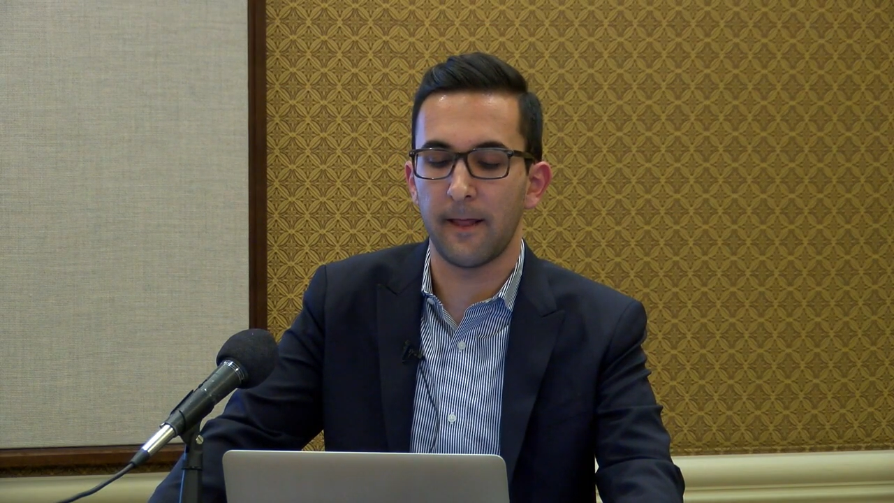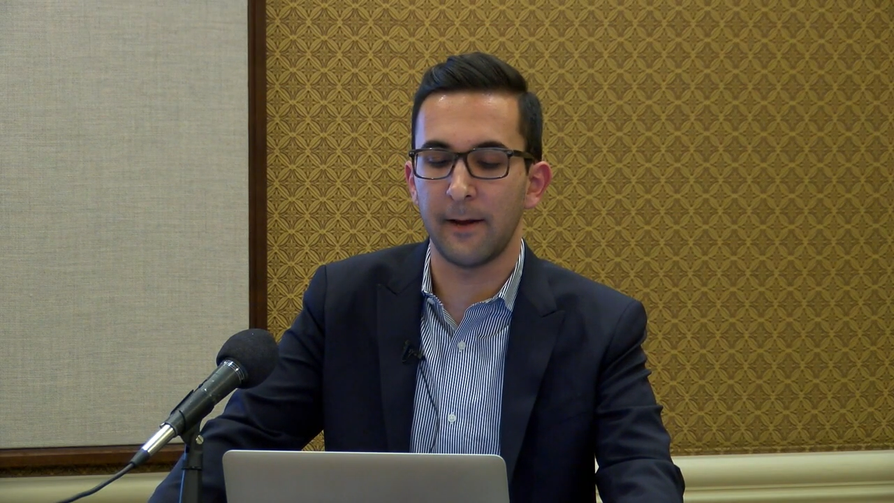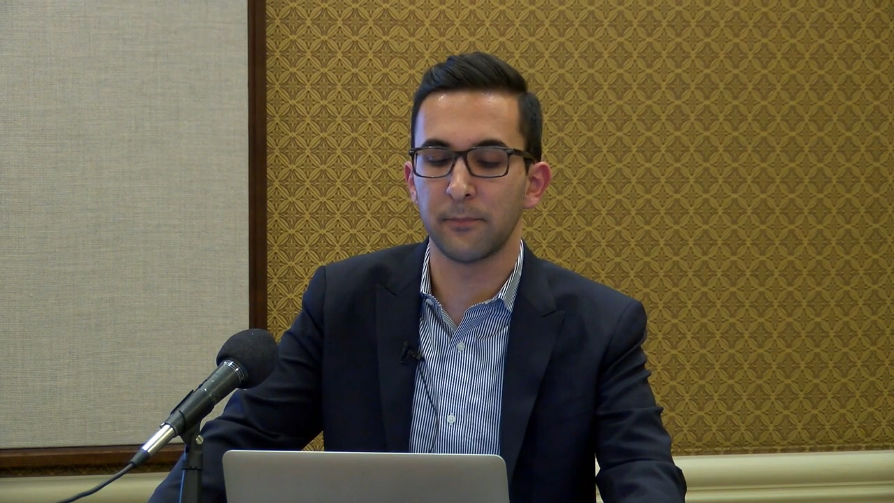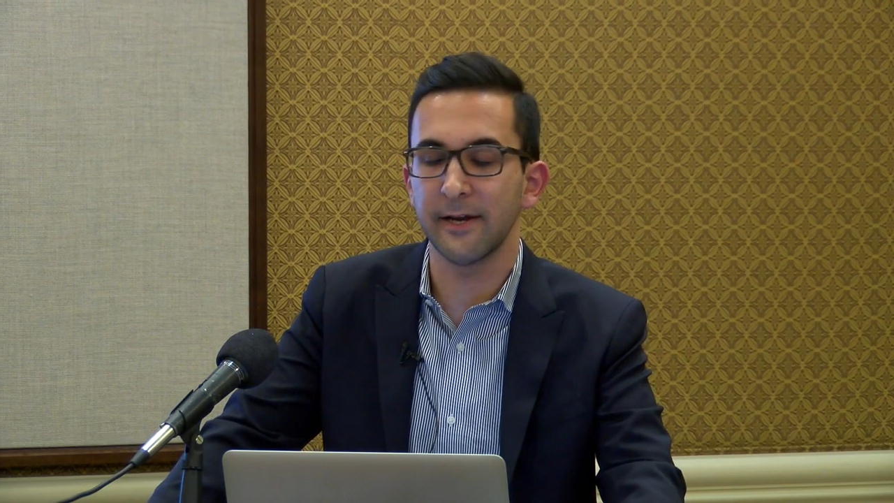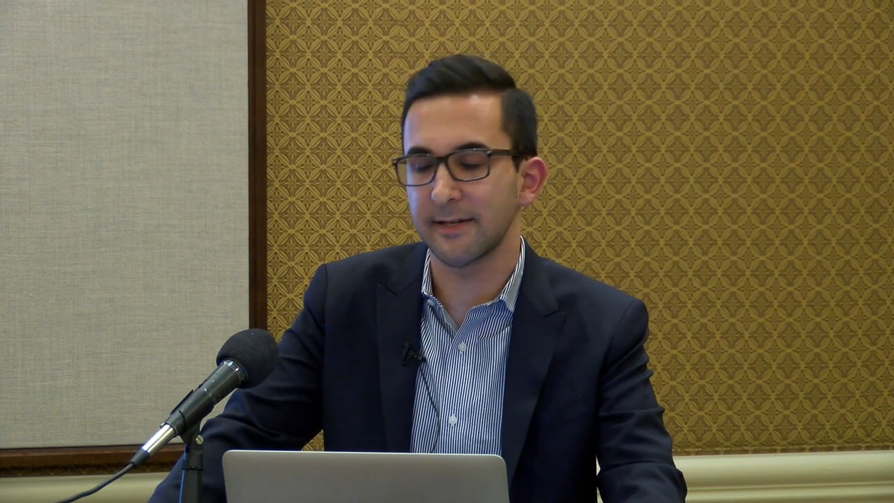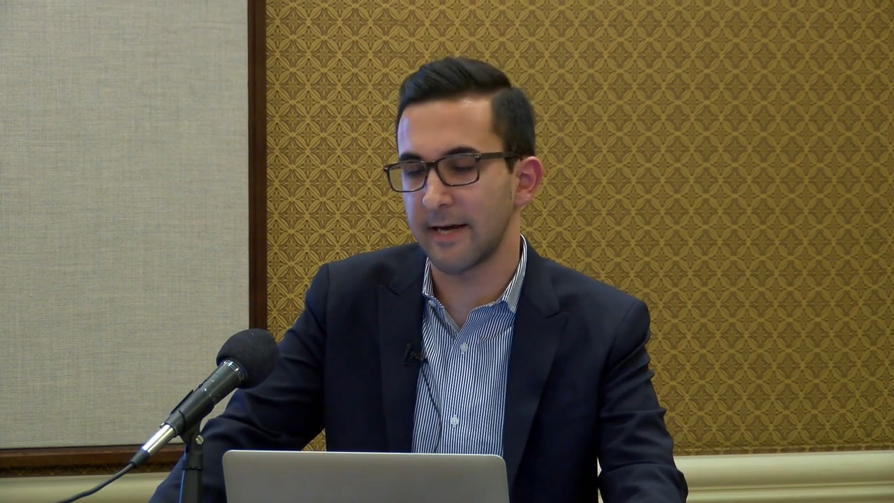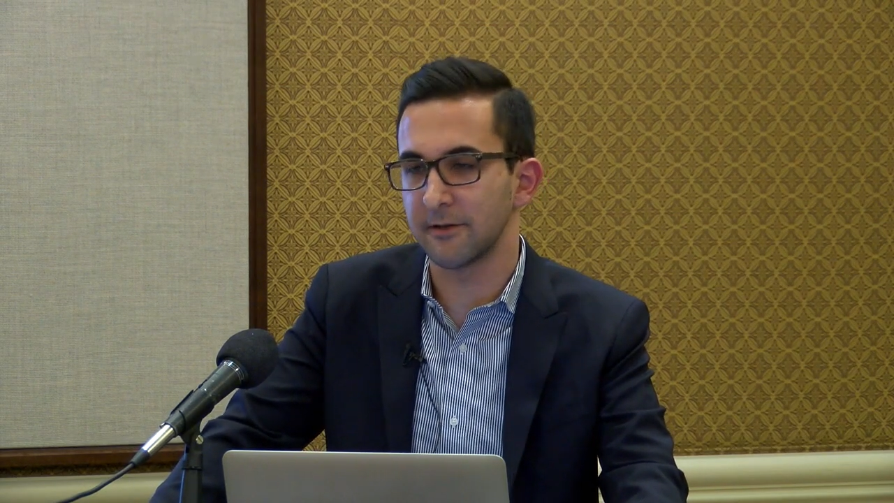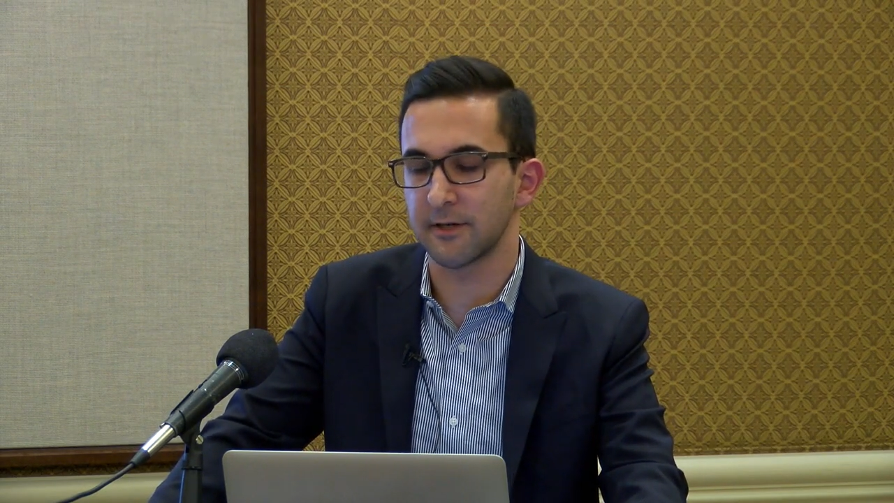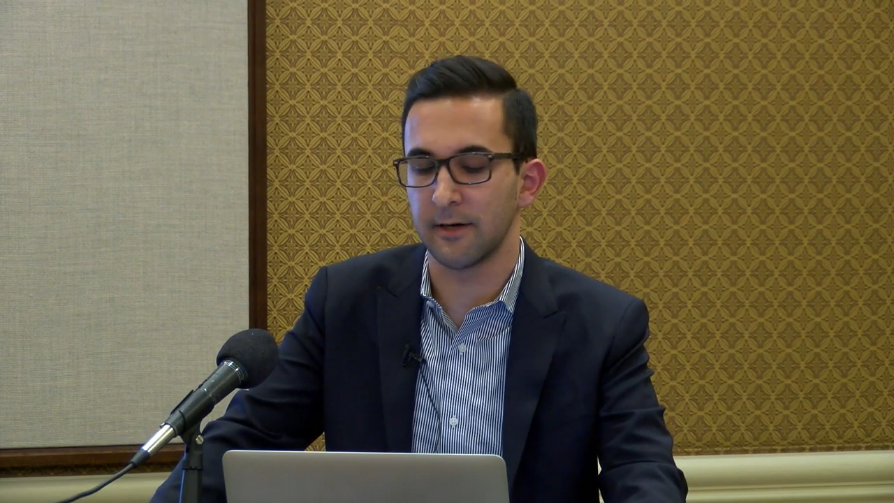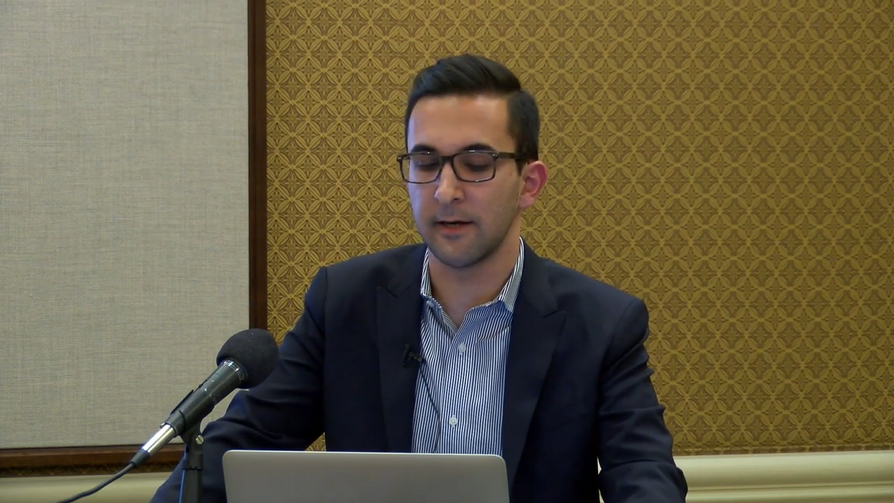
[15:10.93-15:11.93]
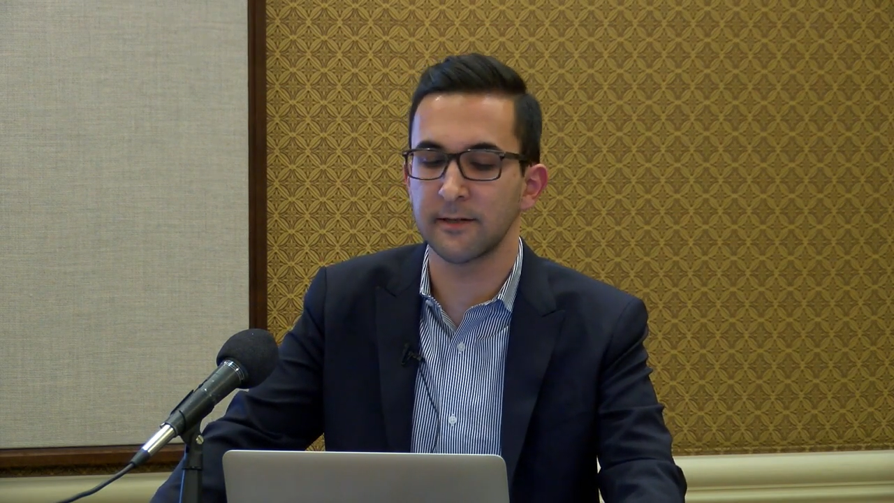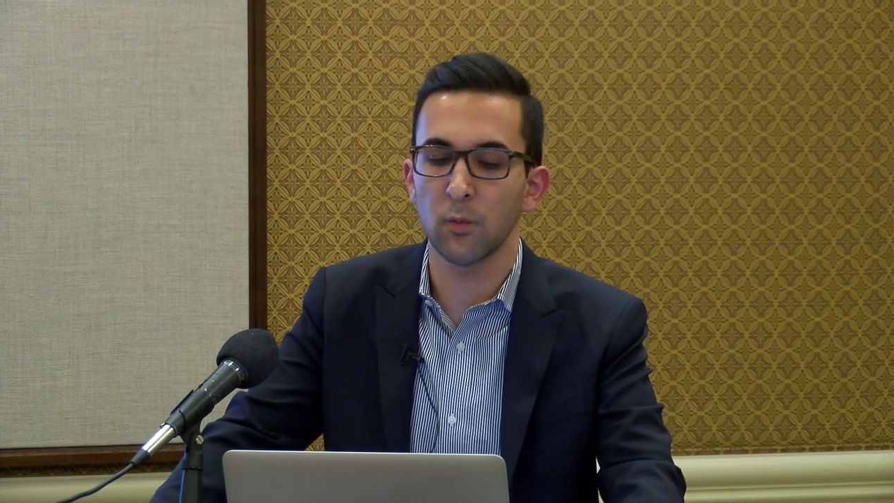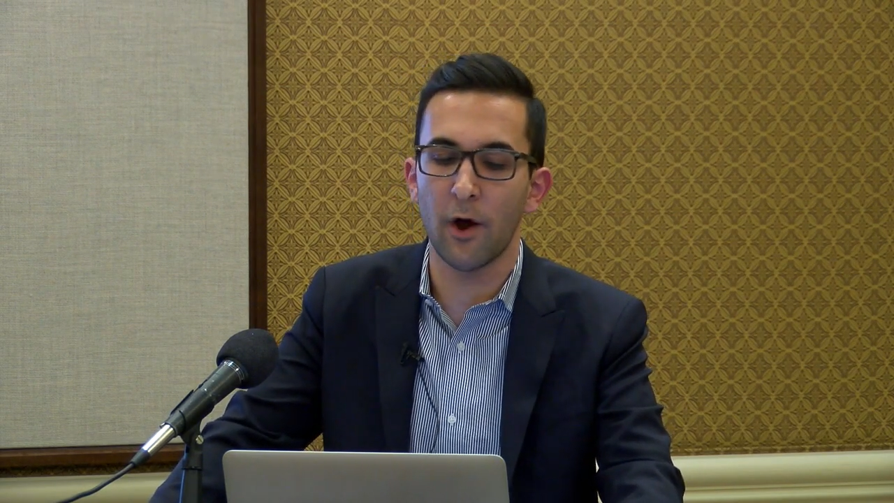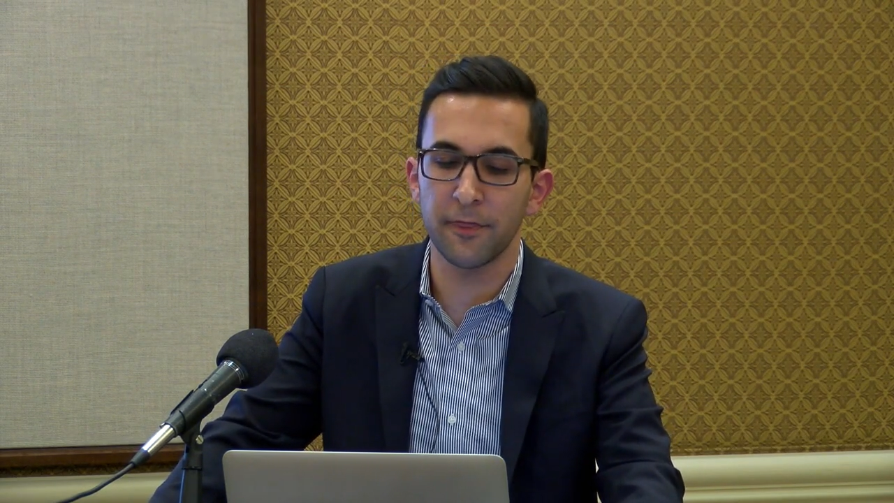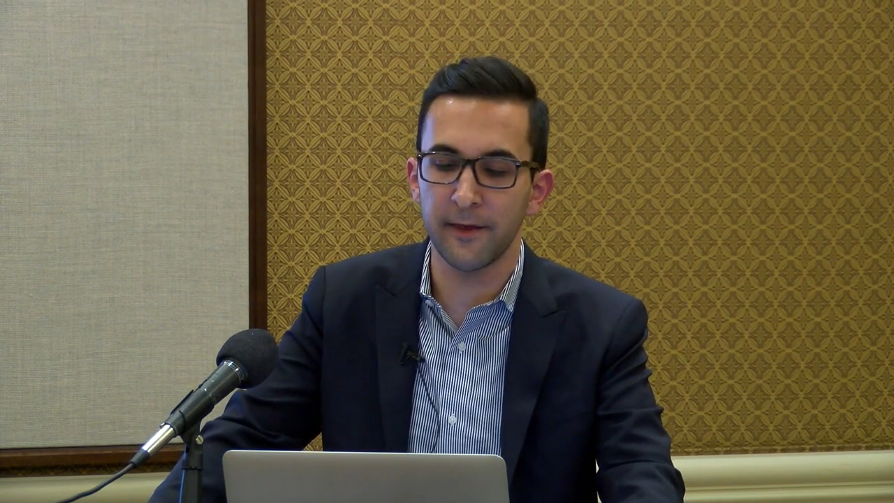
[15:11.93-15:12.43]
and bring attention. It's
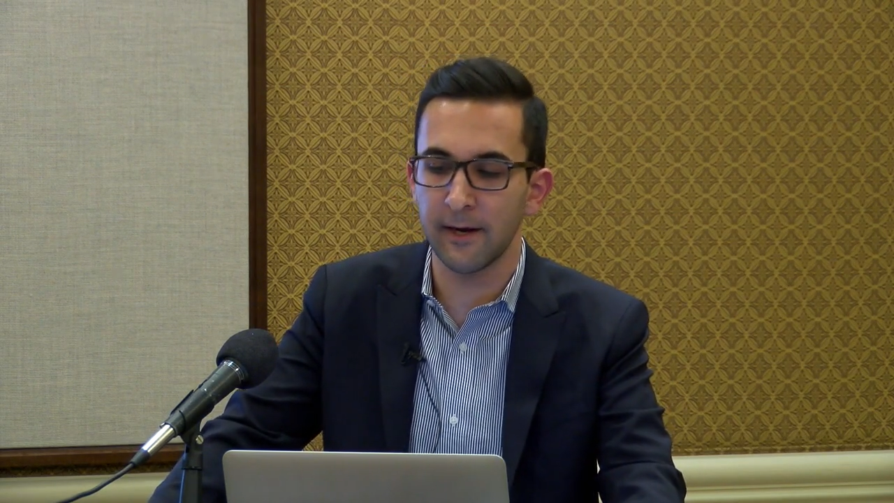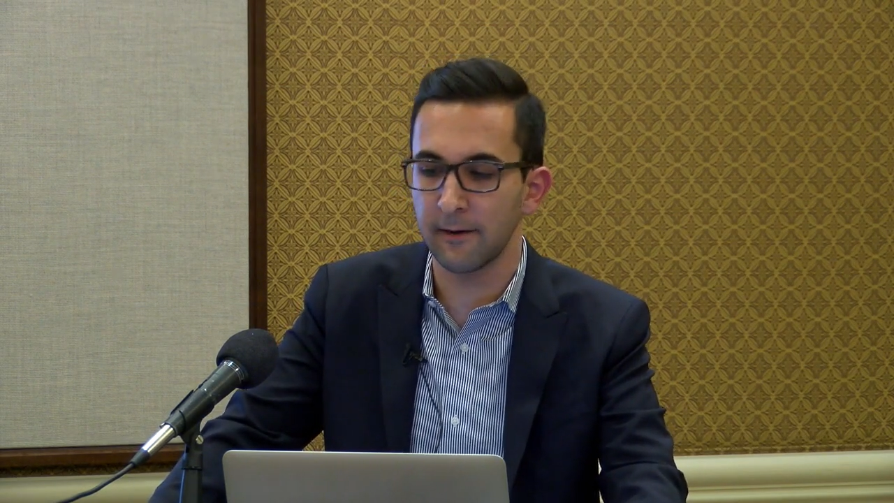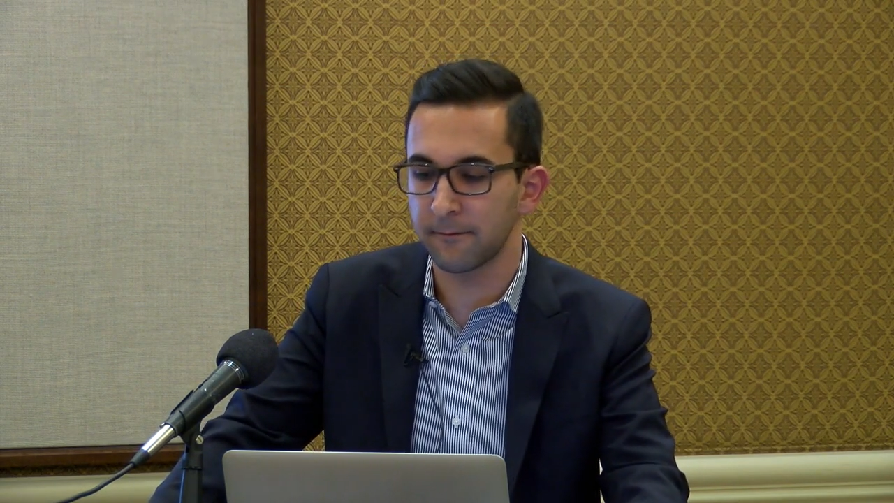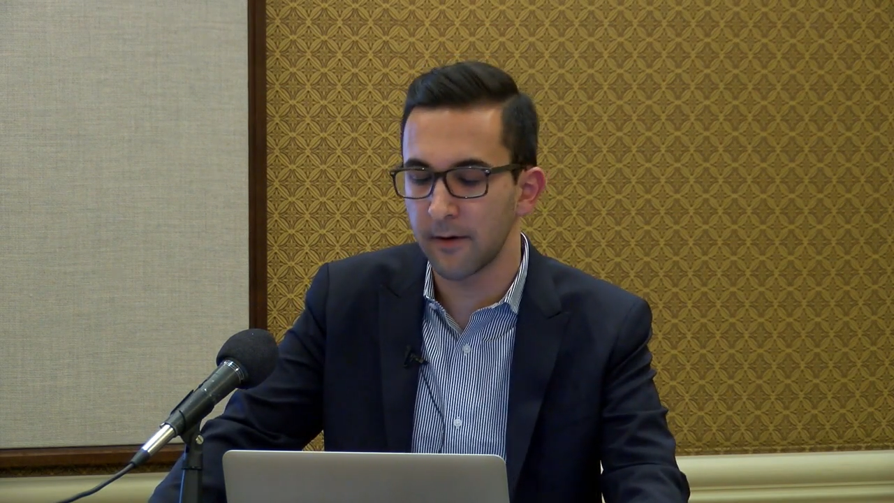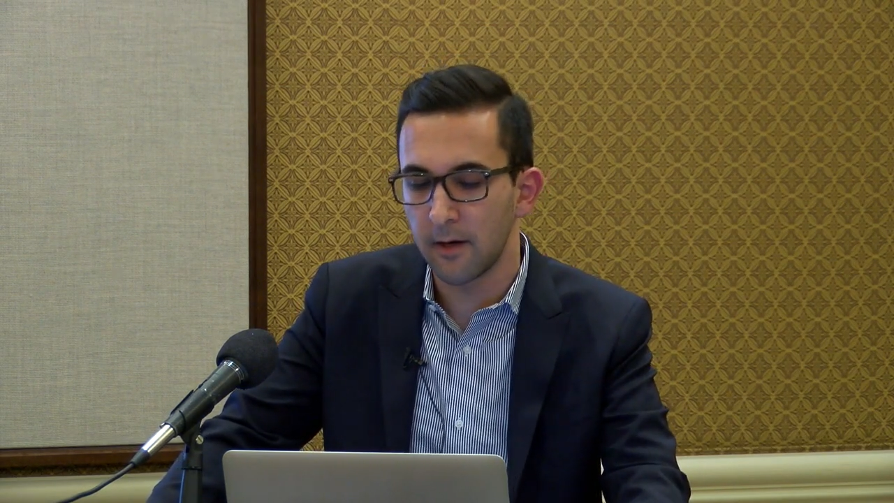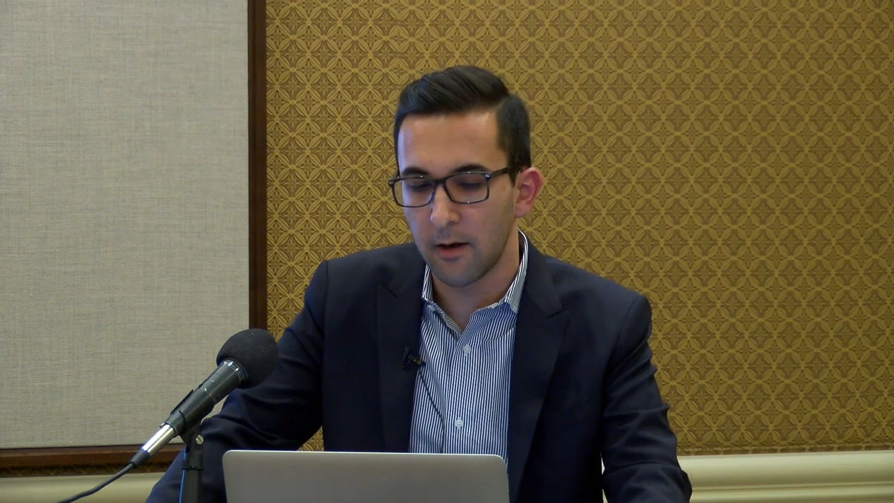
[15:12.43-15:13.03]
one thing if